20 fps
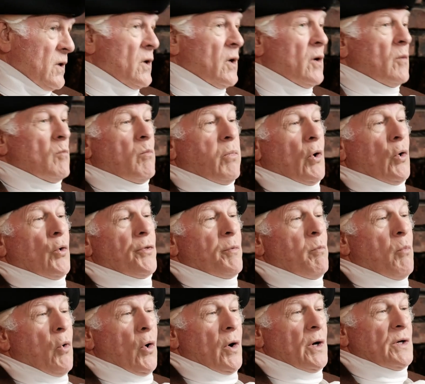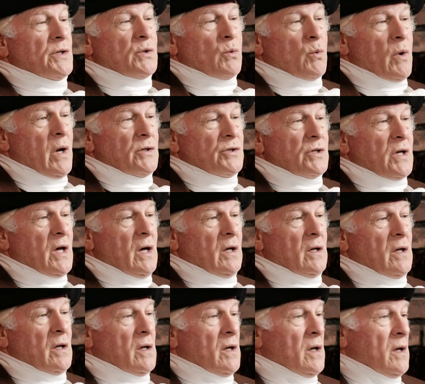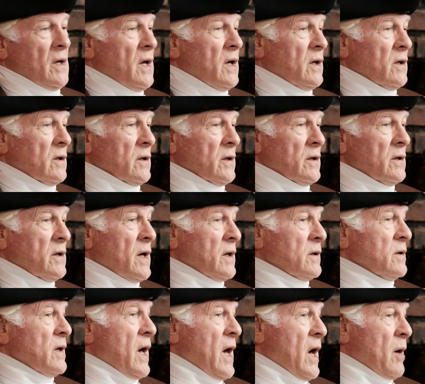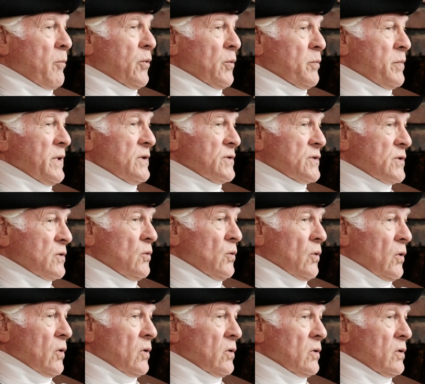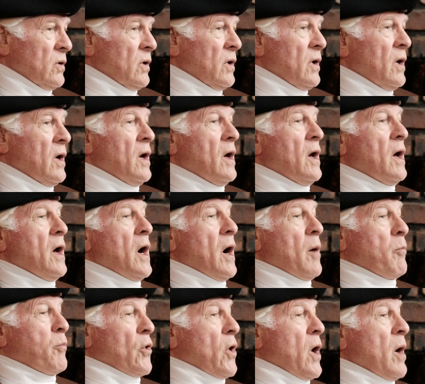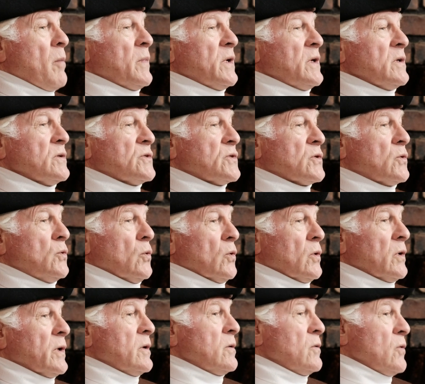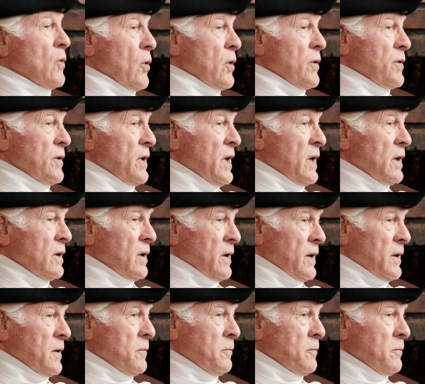Both boys were educated in England at Appleby School, a prominent school in northern England.